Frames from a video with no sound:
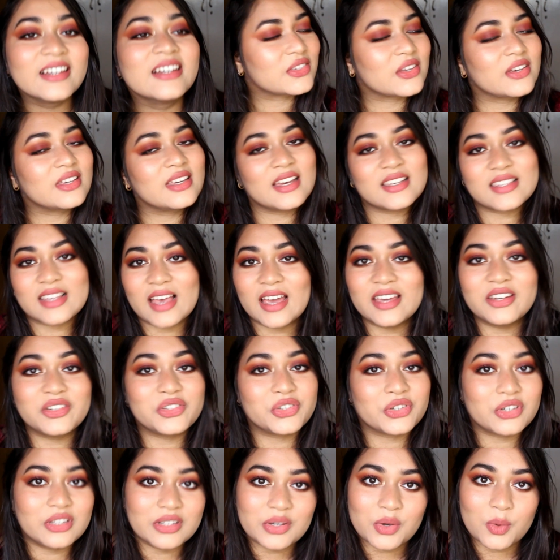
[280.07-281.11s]
So yes, I
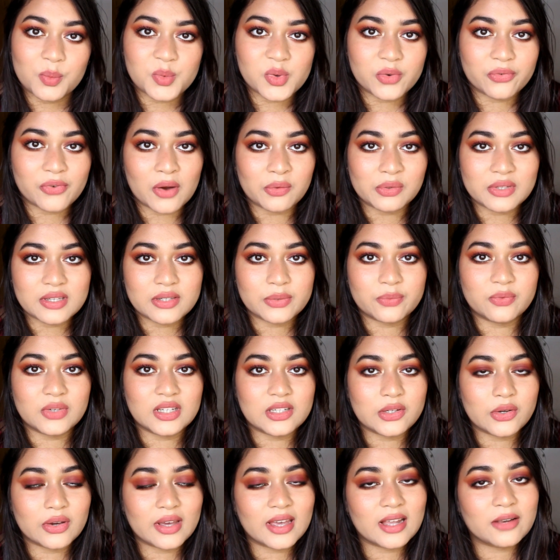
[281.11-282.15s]
really hope you found this
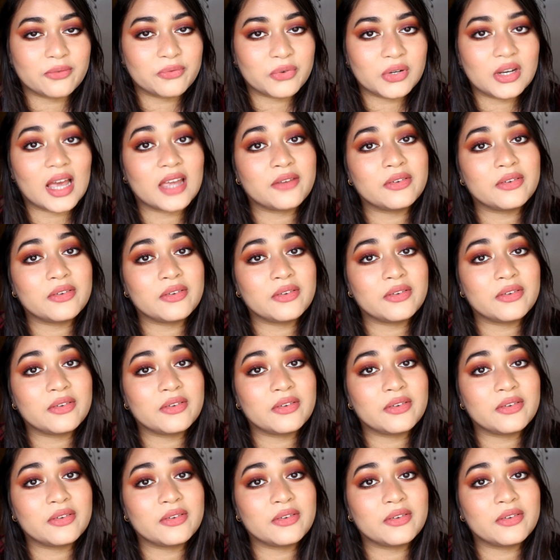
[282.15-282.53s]
video helpful.